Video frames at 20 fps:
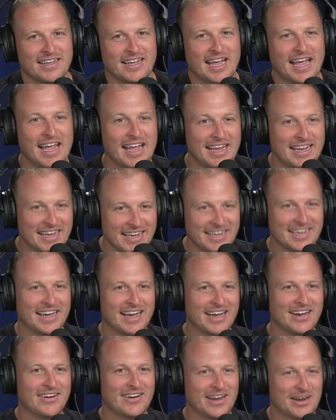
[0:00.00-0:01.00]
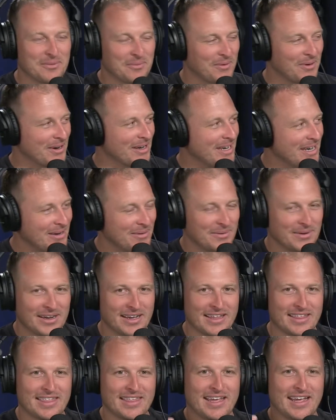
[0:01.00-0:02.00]
hanging out and working
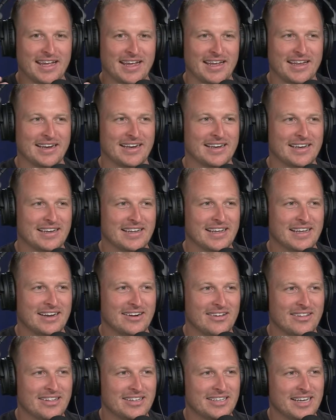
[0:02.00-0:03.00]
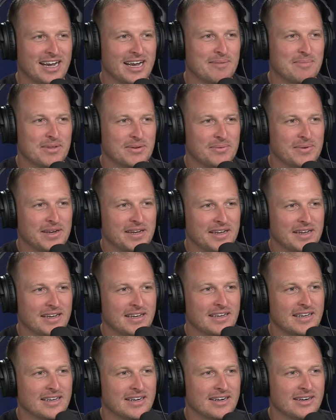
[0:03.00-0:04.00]
with, and and all the time that we
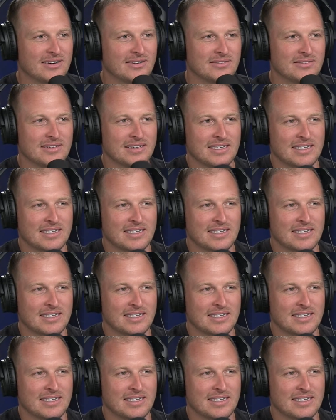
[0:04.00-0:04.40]
you know